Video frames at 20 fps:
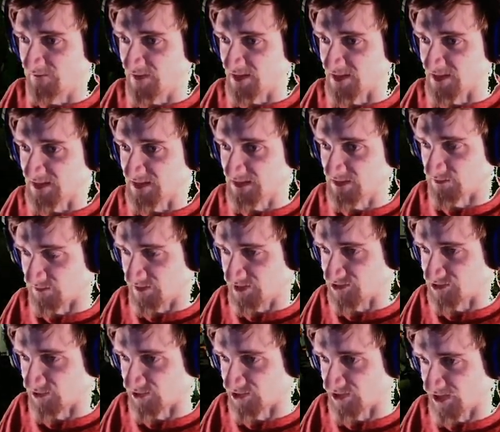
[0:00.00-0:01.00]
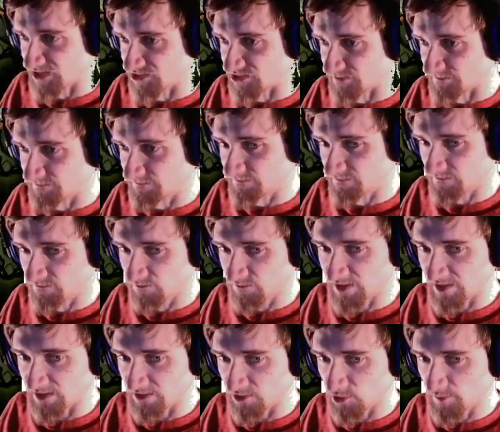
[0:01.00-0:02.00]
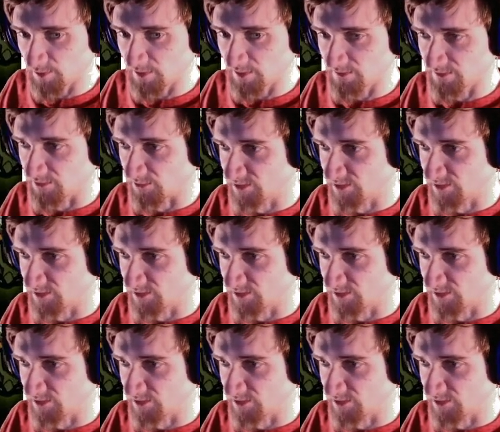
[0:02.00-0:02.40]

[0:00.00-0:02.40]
this research station, we can open the